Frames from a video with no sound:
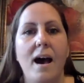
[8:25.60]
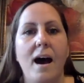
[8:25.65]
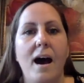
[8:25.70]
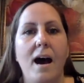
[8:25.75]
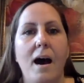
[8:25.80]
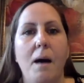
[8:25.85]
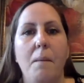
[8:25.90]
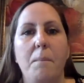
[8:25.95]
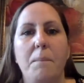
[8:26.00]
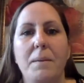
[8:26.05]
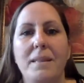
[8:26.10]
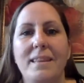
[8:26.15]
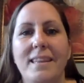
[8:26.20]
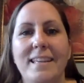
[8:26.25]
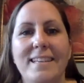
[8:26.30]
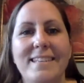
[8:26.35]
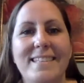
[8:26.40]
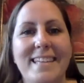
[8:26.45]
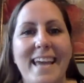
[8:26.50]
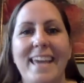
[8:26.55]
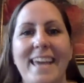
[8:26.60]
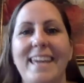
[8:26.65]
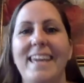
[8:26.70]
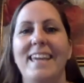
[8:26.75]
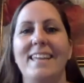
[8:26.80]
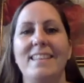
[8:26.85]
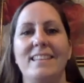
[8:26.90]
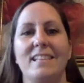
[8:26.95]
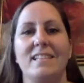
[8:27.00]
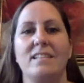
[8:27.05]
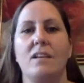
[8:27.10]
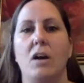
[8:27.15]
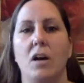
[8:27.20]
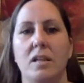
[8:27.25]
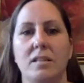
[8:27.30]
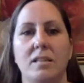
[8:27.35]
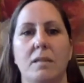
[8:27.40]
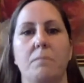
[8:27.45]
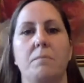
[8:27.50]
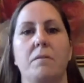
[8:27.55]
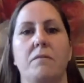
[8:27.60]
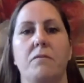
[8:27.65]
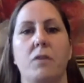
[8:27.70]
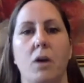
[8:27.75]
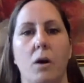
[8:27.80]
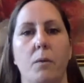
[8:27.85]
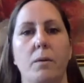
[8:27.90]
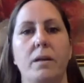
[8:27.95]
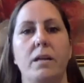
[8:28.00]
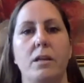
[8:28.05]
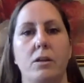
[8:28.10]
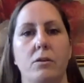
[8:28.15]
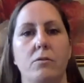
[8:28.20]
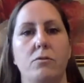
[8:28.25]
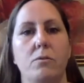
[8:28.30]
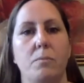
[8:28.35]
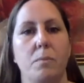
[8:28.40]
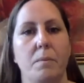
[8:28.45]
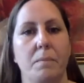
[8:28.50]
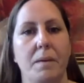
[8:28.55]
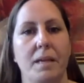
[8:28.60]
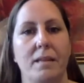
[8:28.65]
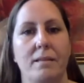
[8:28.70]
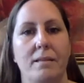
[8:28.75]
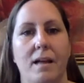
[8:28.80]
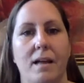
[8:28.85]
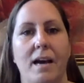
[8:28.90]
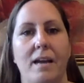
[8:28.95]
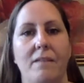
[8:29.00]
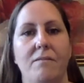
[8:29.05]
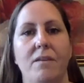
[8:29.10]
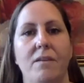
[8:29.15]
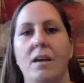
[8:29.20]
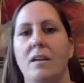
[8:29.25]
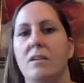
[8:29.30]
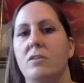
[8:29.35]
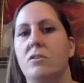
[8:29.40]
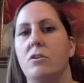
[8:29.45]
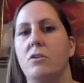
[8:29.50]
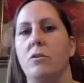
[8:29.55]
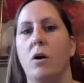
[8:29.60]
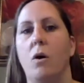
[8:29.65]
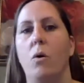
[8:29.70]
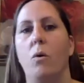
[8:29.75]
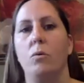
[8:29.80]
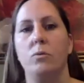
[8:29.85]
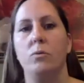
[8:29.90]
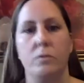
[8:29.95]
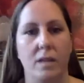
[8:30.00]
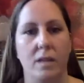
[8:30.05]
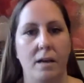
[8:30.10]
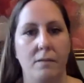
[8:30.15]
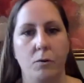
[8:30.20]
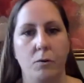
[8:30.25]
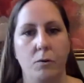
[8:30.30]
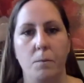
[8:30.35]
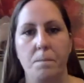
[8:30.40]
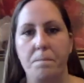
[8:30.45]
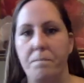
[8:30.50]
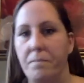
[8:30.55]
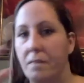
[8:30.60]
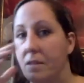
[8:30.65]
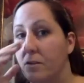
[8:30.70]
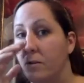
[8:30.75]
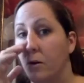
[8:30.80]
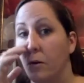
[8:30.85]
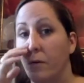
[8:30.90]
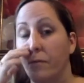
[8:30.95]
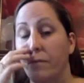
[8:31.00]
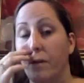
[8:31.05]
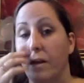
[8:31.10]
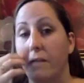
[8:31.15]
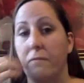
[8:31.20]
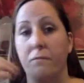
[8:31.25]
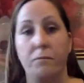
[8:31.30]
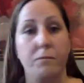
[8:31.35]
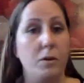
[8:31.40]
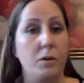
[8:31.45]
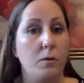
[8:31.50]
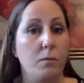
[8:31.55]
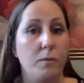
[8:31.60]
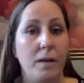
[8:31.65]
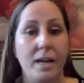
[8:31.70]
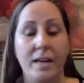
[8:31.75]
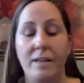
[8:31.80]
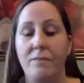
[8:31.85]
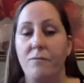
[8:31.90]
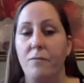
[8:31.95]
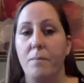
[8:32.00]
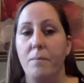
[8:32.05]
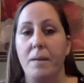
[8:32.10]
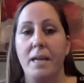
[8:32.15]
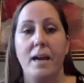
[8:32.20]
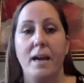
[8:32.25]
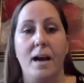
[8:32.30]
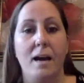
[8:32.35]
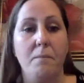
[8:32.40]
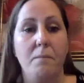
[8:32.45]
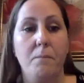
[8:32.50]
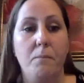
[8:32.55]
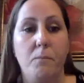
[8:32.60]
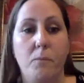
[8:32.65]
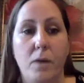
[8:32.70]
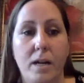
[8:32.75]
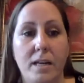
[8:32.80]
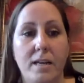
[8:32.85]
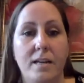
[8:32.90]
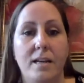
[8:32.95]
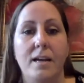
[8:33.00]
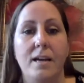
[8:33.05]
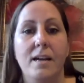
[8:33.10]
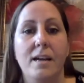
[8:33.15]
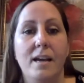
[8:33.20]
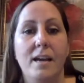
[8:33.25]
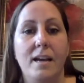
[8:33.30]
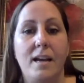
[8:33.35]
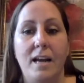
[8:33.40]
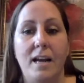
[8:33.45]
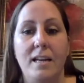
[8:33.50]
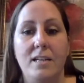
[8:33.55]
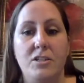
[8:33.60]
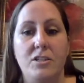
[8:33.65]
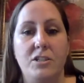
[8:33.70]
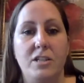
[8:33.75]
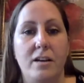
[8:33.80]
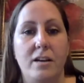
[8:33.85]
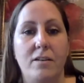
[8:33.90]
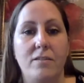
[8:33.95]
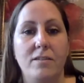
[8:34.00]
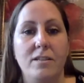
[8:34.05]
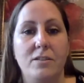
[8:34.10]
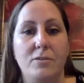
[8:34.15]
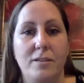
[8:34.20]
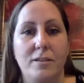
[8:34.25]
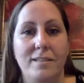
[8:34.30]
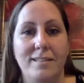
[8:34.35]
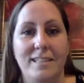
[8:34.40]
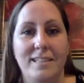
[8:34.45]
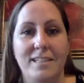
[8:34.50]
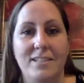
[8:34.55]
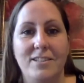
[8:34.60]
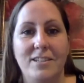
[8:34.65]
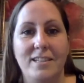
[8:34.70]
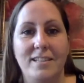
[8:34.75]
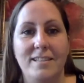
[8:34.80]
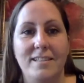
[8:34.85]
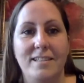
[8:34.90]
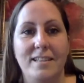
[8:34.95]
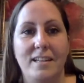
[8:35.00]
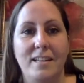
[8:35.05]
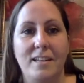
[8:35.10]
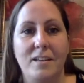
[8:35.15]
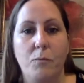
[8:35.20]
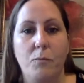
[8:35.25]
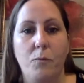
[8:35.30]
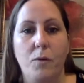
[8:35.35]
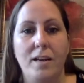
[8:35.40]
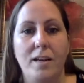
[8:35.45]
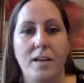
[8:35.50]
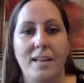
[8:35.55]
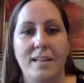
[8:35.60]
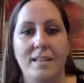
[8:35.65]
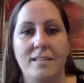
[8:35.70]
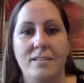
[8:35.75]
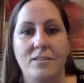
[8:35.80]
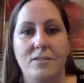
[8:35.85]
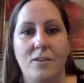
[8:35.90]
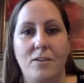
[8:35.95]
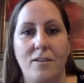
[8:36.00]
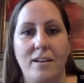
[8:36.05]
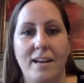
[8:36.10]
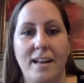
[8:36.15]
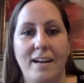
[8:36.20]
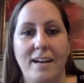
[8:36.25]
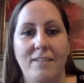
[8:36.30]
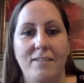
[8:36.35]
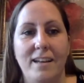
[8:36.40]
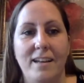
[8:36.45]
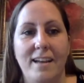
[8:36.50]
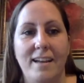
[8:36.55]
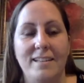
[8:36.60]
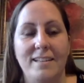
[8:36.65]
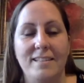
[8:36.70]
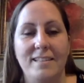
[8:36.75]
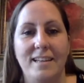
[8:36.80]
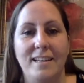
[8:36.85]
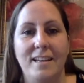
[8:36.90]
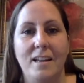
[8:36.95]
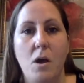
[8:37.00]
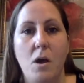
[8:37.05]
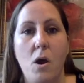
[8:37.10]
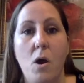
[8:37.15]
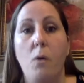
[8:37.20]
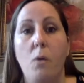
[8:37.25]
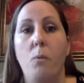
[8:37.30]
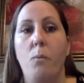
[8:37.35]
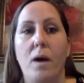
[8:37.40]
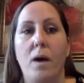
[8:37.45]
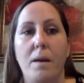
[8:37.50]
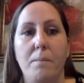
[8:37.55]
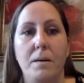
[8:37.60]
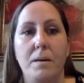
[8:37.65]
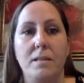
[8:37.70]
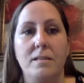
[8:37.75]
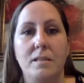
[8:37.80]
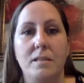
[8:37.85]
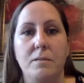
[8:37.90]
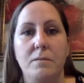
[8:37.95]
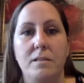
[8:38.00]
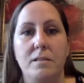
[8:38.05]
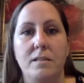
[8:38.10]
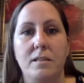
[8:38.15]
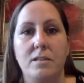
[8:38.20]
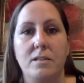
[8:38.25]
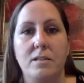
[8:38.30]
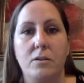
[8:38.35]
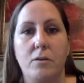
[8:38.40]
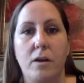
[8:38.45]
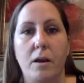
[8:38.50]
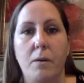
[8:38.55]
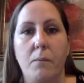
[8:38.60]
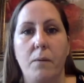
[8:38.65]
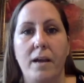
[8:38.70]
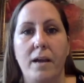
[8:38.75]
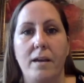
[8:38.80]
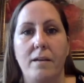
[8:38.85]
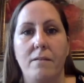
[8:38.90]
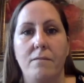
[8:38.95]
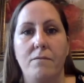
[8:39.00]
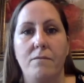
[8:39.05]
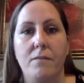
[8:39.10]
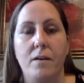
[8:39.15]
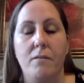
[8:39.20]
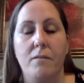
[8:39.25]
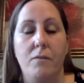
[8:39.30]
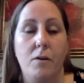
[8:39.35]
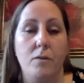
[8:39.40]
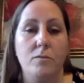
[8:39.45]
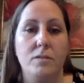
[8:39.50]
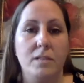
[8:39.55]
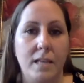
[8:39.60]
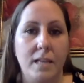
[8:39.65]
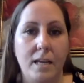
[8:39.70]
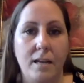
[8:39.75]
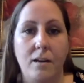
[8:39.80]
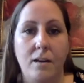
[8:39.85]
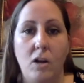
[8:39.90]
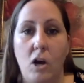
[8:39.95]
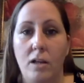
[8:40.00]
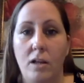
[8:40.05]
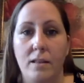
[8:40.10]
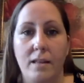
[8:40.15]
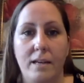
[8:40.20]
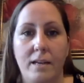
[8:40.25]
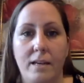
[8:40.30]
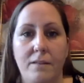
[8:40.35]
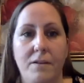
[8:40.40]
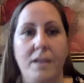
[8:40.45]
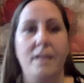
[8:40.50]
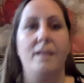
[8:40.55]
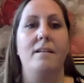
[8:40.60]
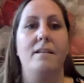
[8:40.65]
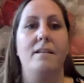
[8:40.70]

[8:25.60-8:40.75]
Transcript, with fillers: um, but then taking this concept of going to YouTube and being live to a right. whole level so if, if you're ready for me, I'm ready to kind of share the transitions and what it started out as and, and why Buncee was such a great way of, of hosting an online event.